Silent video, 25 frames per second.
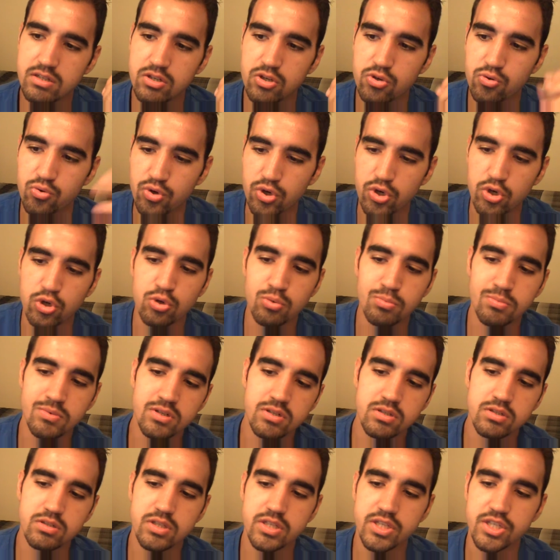
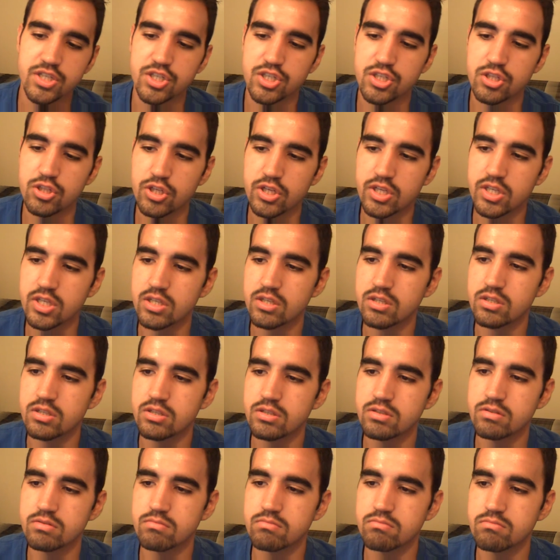chrome-ish looking
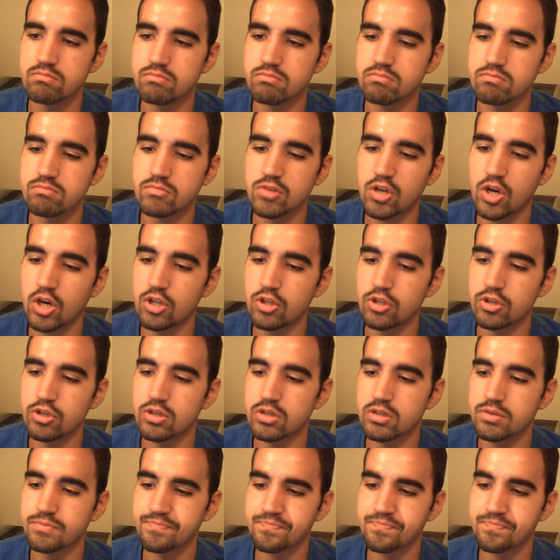color.